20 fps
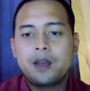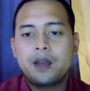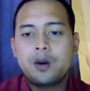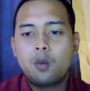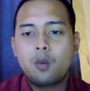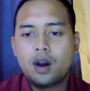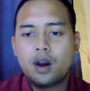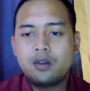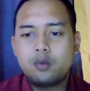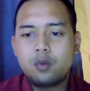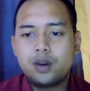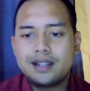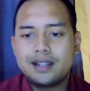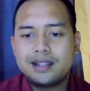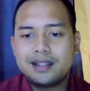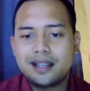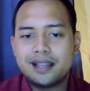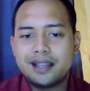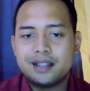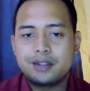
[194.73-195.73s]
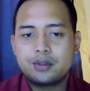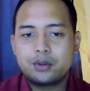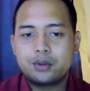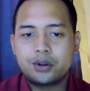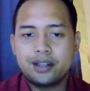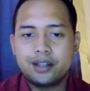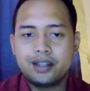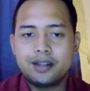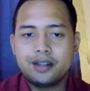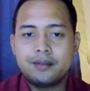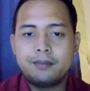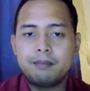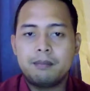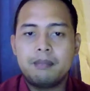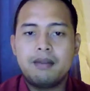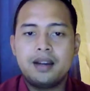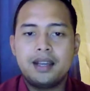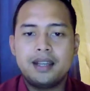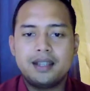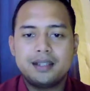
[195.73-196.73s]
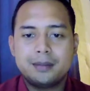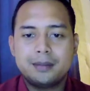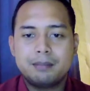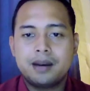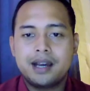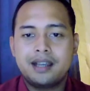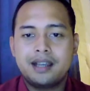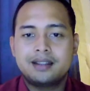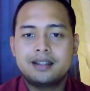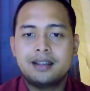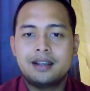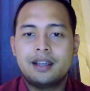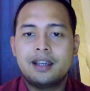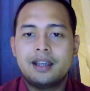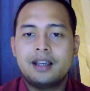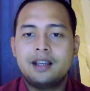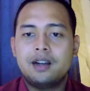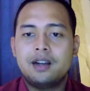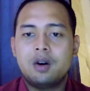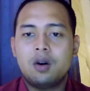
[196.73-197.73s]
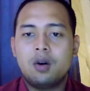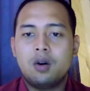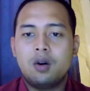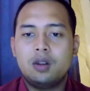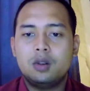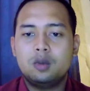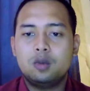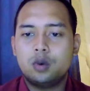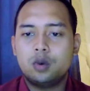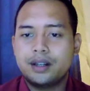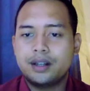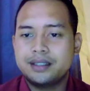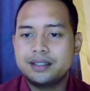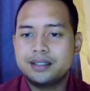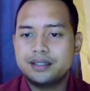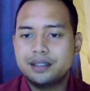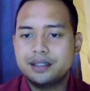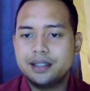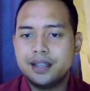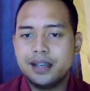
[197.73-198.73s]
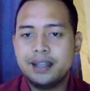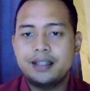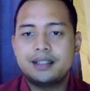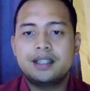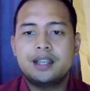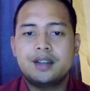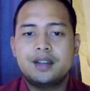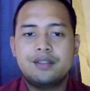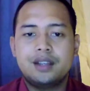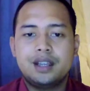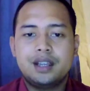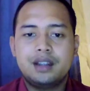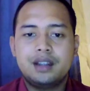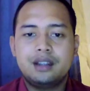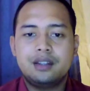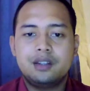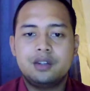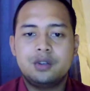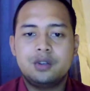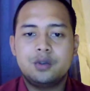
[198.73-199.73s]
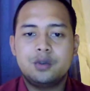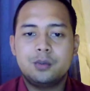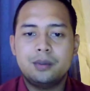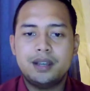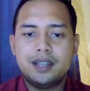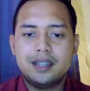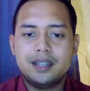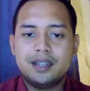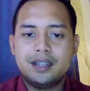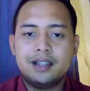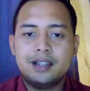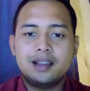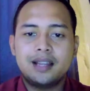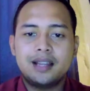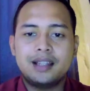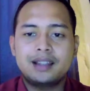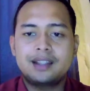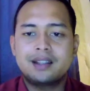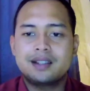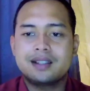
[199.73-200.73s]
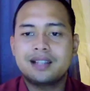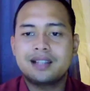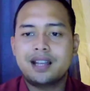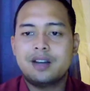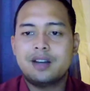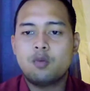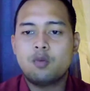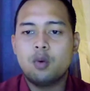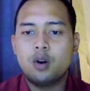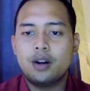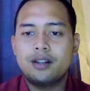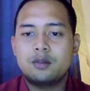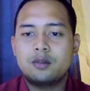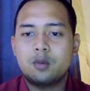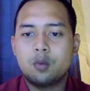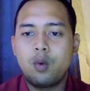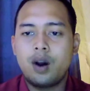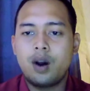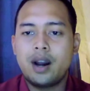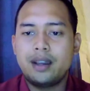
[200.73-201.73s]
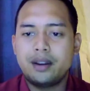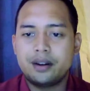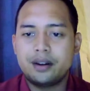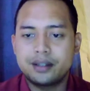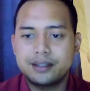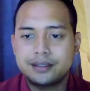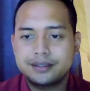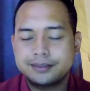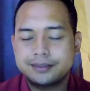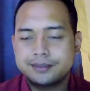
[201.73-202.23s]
One way slang is created is by taking an old word and giving it new meaning, like the slang word wire.